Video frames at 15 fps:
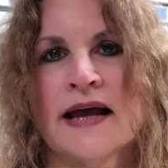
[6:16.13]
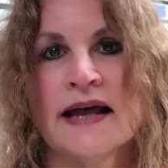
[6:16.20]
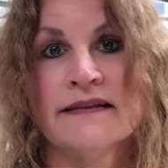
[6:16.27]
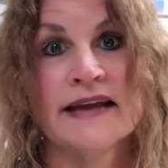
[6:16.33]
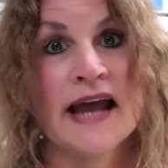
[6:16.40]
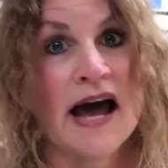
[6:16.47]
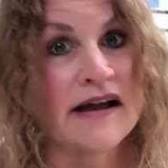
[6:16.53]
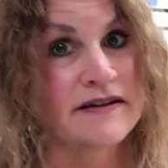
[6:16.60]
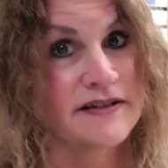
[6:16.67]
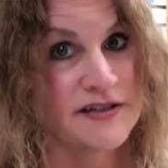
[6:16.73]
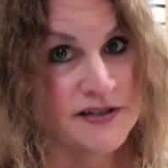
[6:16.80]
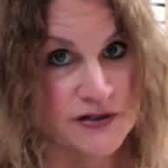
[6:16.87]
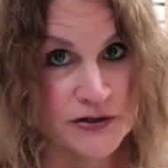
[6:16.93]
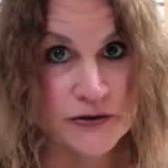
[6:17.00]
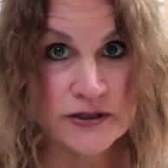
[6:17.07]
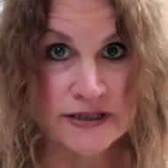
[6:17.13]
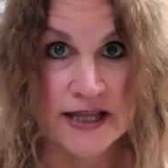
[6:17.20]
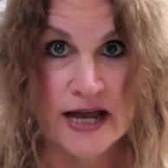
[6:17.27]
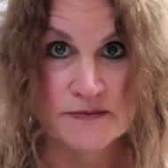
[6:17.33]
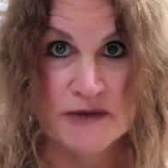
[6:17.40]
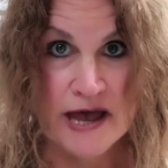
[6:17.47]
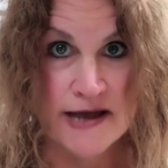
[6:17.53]
the Act 2
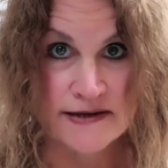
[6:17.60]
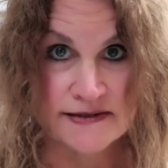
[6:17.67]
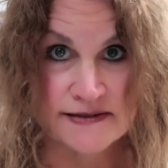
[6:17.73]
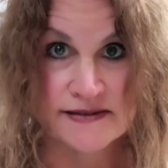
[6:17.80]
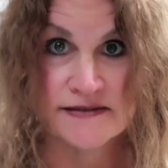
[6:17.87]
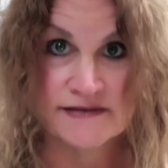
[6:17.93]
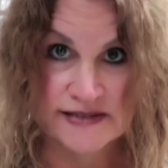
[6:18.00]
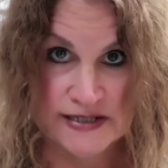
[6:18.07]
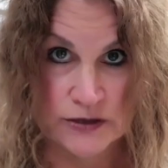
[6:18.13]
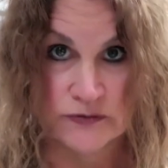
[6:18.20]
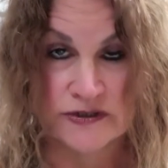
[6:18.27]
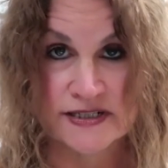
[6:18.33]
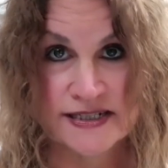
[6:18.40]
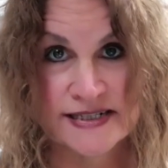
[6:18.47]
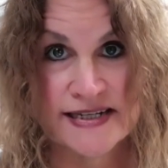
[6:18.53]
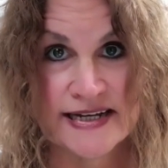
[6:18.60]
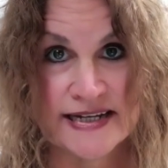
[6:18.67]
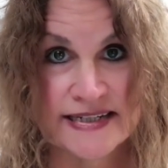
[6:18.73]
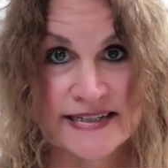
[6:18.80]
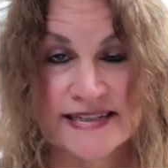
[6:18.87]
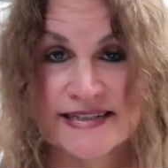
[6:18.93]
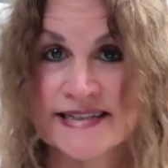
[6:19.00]
climax, Sequence
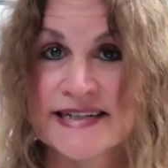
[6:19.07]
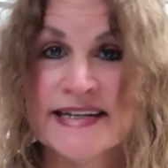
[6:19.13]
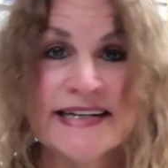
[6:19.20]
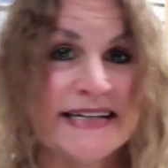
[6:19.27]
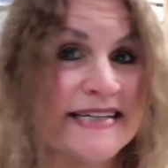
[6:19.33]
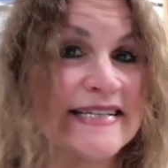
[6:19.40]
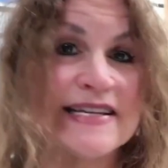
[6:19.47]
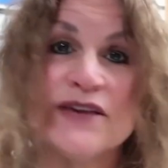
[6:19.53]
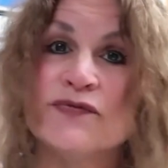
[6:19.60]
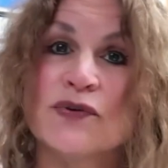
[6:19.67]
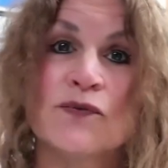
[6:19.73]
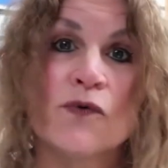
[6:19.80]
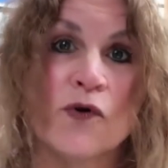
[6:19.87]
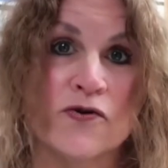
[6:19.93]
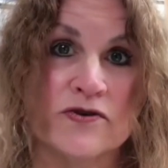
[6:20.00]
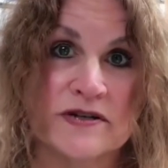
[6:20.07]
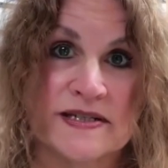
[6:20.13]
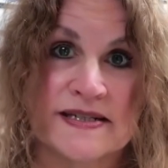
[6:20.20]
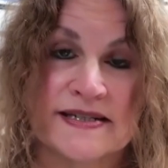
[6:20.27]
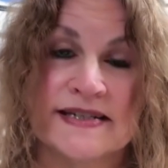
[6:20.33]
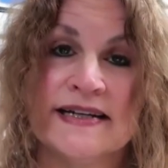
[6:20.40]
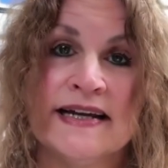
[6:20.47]
6, is even
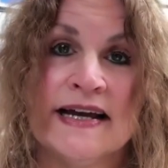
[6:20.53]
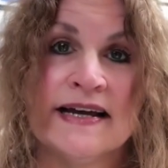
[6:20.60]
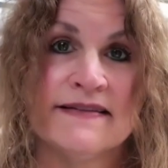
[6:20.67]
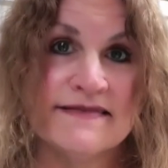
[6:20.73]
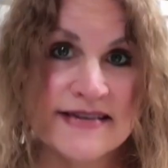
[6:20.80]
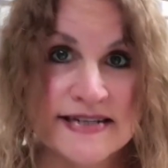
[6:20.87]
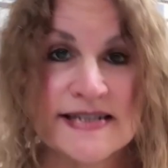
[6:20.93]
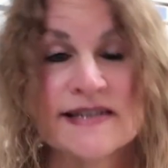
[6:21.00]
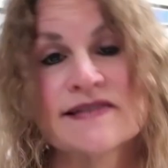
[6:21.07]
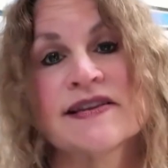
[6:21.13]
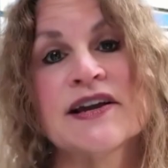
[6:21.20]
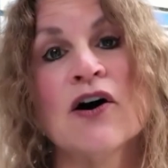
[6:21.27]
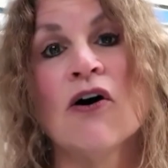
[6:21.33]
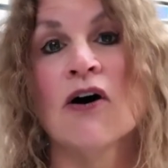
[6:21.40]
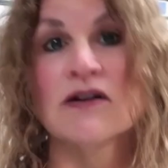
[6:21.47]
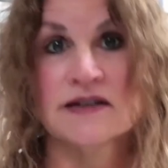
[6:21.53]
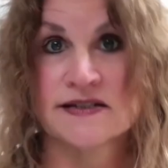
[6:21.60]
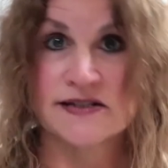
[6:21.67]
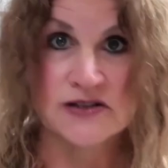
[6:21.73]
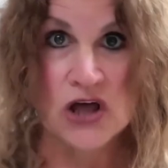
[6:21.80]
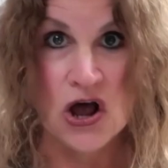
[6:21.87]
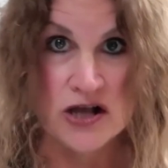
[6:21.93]
worse. This is the all
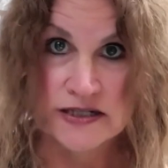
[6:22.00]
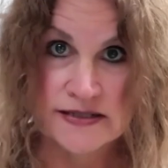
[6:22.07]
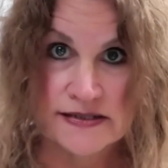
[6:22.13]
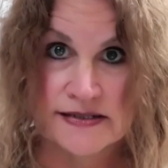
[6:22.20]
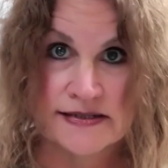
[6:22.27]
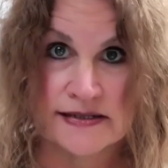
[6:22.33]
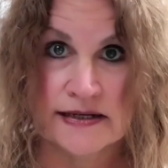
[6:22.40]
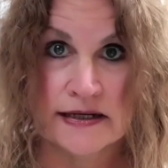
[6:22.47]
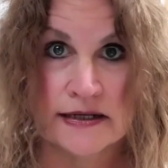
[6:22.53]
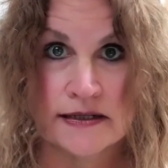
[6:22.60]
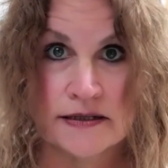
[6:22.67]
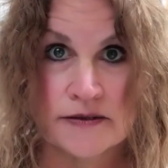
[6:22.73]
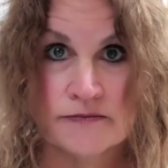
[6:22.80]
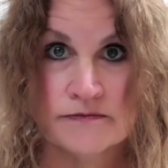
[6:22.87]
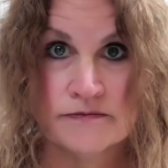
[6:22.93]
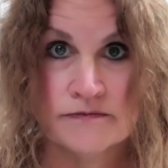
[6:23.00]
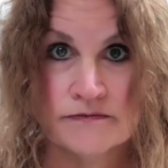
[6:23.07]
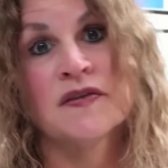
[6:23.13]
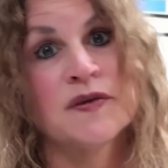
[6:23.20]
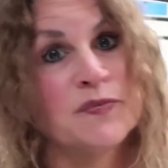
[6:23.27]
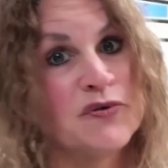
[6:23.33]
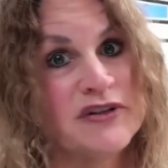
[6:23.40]
is lost scene.
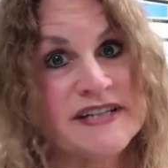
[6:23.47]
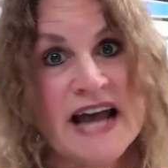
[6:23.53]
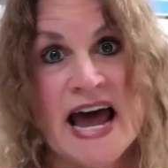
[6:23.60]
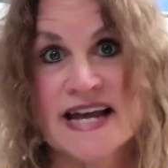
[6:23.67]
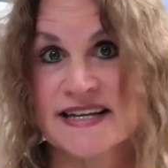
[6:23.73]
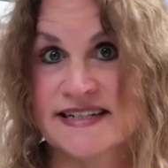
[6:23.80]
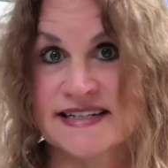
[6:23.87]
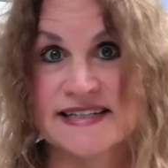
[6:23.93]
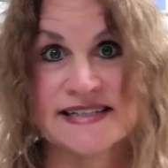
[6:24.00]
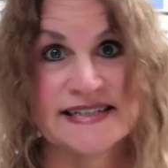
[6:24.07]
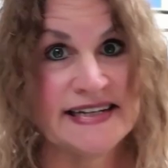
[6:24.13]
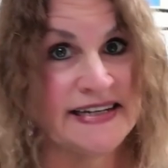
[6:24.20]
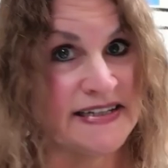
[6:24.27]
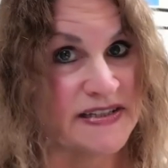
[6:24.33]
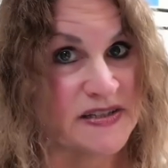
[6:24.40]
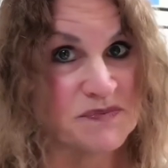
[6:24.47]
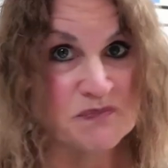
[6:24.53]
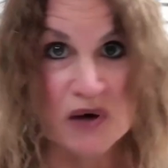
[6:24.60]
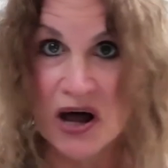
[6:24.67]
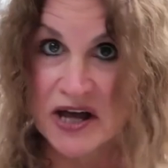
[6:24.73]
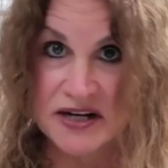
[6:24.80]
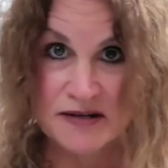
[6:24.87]
The protagonist hits
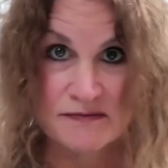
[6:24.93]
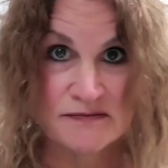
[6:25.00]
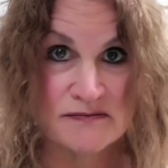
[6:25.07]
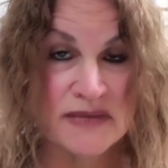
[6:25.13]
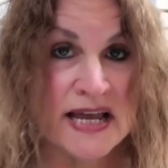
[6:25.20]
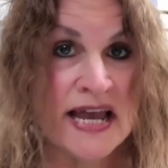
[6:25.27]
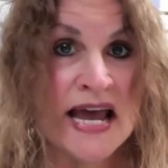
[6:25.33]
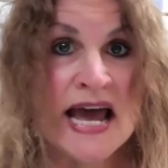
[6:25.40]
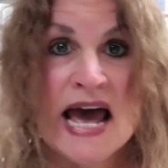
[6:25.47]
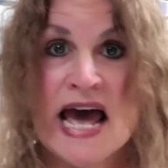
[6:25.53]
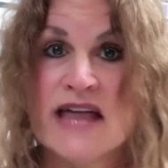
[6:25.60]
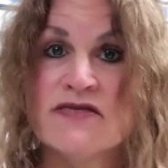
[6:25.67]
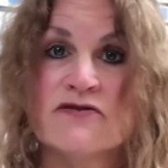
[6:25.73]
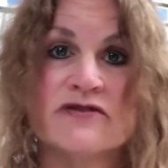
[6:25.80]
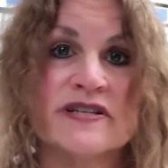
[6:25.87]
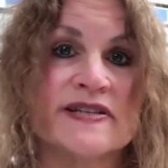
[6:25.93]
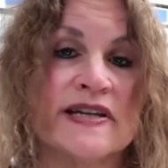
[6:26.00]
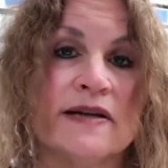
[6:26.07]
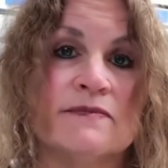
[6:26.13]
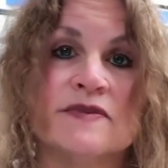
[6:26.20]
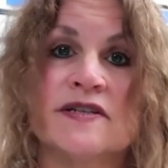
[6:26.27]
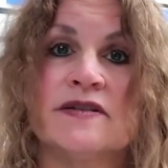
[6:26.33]
bottom, and there
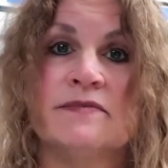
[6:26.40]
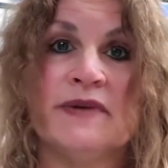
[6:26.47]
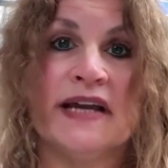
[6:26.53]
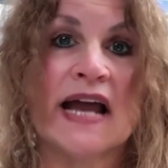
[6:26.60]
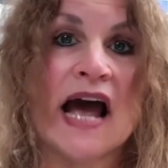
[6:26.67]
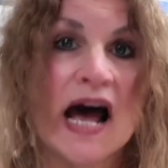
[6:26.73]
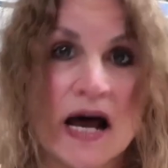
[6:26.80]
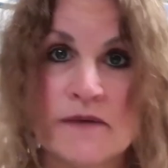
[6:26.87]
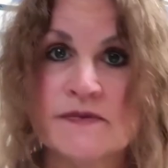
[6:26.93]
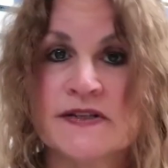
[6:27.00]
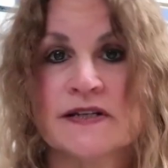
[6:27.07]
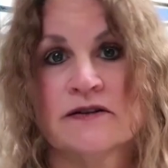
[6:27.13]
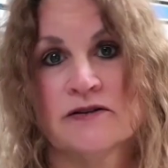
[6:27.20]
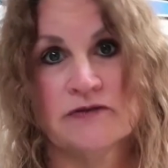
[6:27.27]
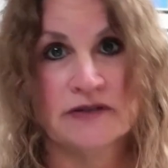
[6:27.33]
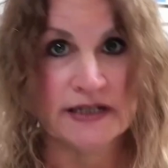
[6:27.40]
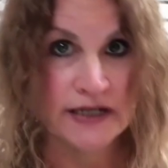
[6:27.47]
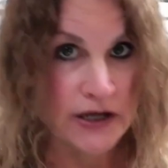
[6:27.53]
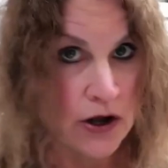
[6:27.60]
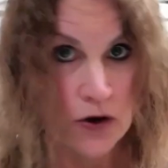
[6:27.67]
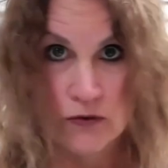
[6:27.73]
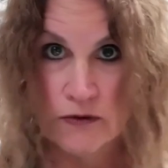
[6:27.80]
seems to be absolutely
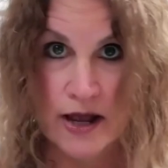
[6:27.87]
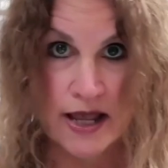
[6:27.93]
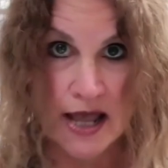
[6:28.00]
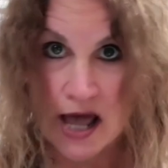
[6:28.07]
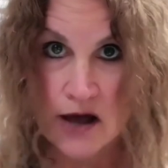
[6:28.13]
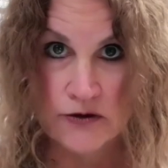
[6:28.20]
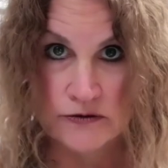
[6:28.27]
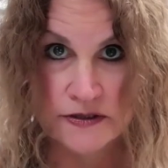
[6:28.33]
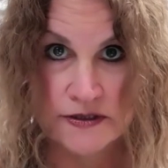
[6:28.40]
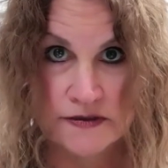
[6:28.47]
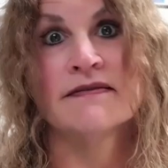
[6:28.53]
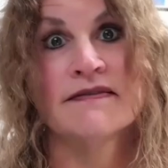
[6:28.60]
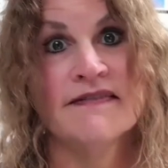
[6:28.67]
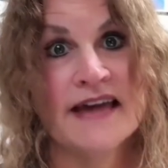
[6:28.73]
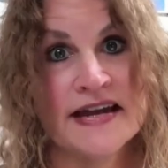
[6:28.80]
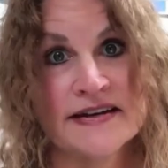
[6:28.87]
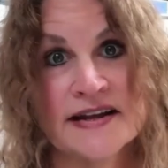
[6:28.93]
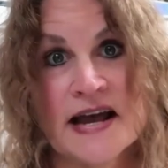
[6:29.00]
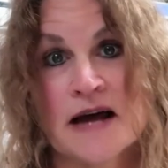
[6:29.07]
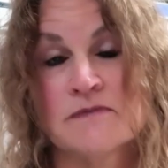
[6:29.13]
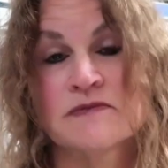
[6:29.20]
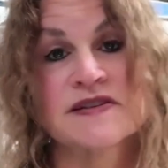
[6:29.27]
no way out. Then
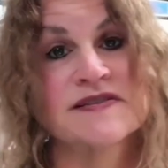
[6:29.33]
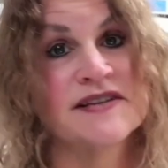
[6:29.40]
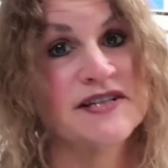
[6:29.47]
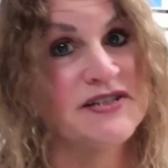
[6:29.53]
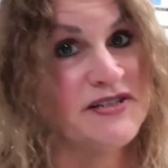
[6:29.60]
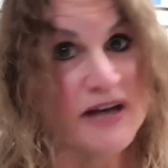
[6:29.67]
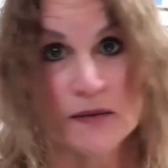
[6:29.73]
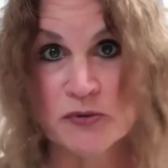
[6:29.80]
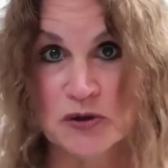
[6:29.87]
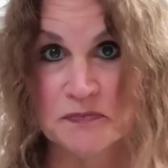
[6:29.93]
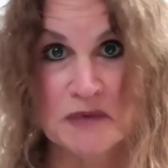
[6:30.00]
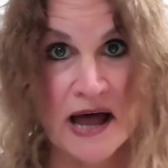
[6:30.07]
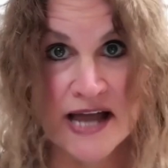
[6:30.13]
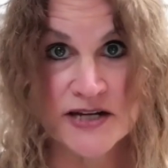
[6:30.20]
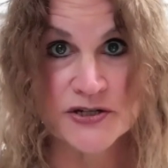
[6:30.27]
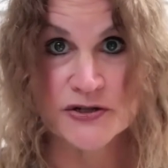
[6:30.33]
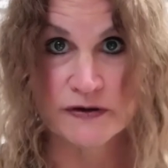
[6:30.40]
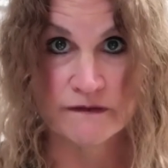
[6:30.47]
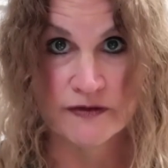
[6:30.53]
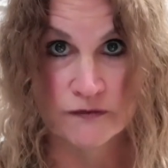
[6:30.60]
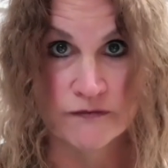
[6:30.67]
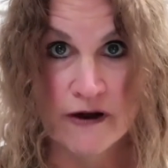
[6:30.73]
comes the double punch
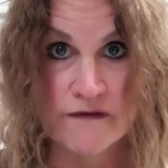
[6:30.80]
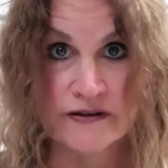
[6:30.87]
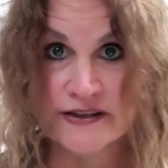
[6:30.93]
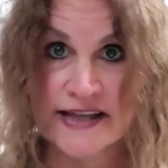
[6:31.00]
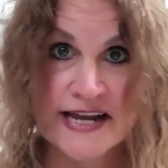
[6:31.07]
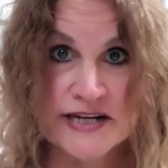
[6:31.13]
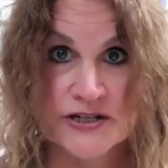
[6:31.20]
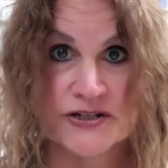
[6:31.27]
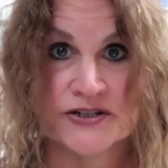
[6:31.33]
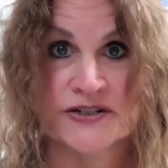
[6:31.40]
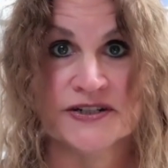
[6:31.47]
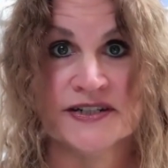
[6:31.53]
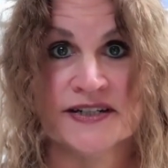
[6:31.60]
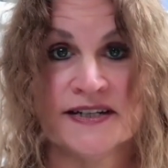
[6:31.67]
of the revelation,